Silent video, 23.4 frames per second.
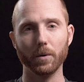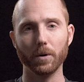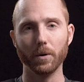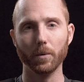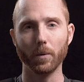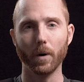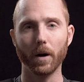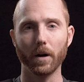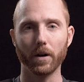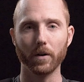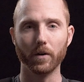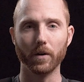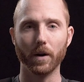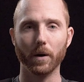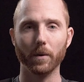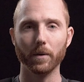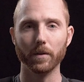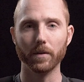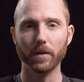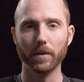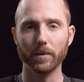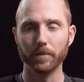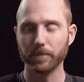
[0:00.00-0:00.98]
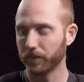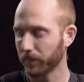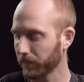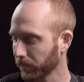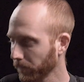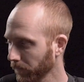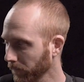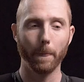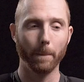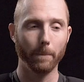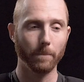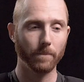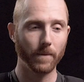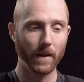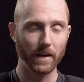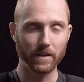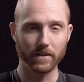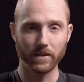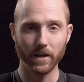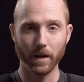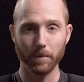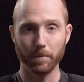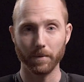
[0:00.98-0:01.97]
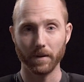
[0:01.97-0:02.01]
when you're walking around with it.
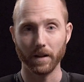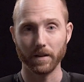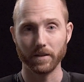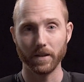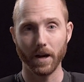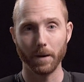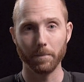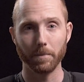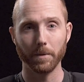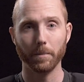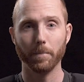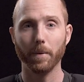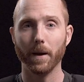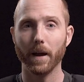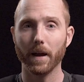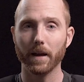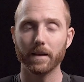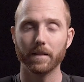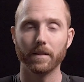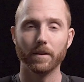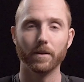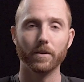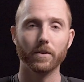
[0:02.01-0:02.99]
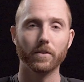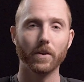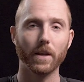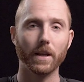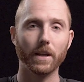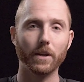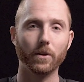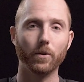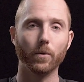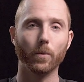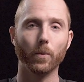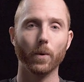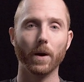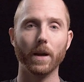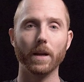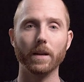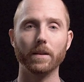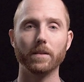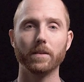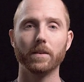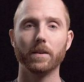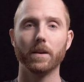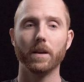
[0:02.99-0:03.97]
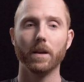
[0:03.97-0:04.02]
Next up on the top of the pack, there's a
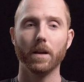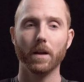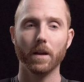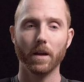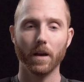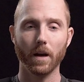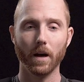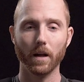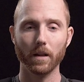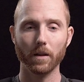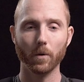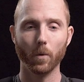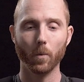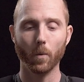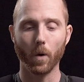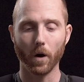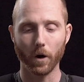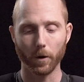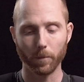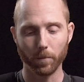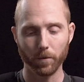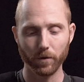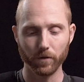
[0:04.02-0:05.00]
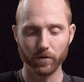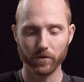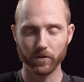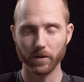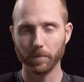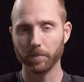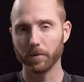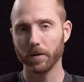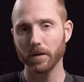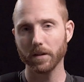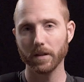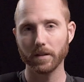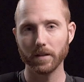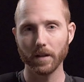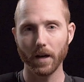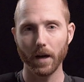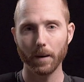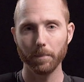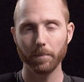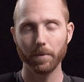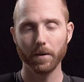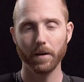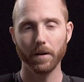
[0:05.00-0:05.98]
great little waterproof zipper at the top.